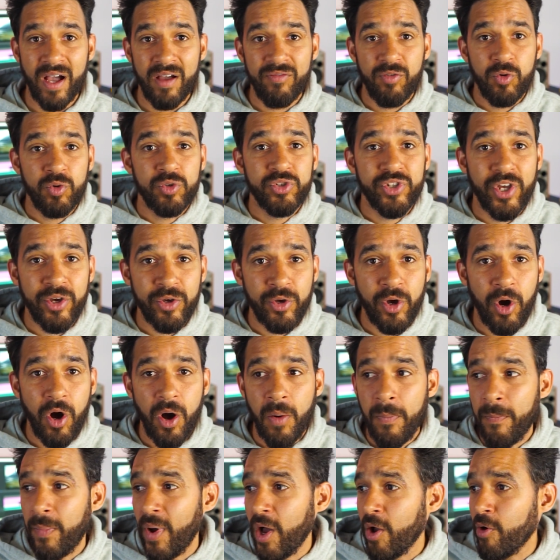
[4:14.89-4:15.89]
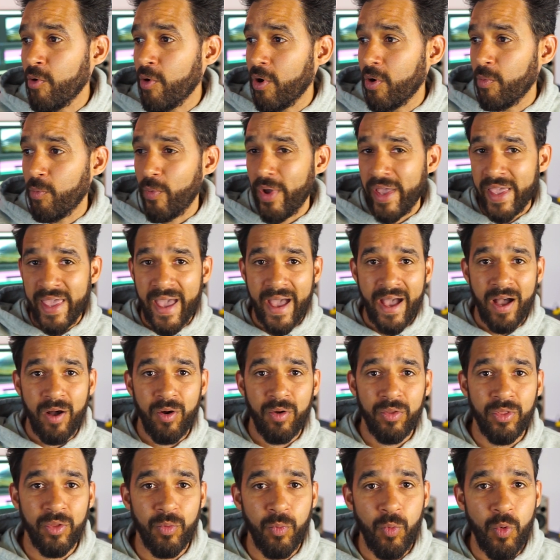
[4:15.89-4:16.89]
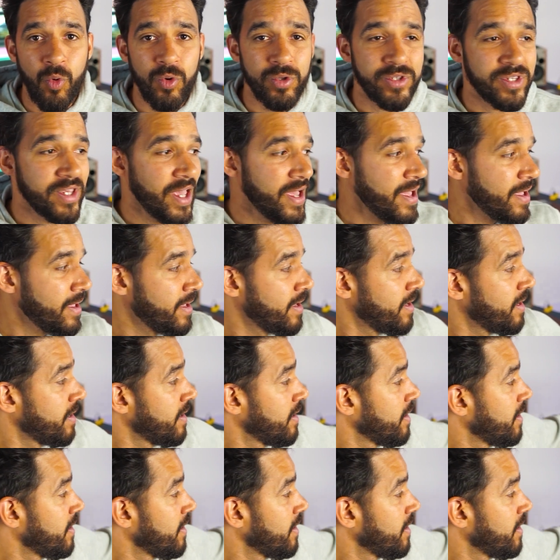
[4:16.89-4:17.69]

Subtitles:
I've also got a boat and we get out on the water.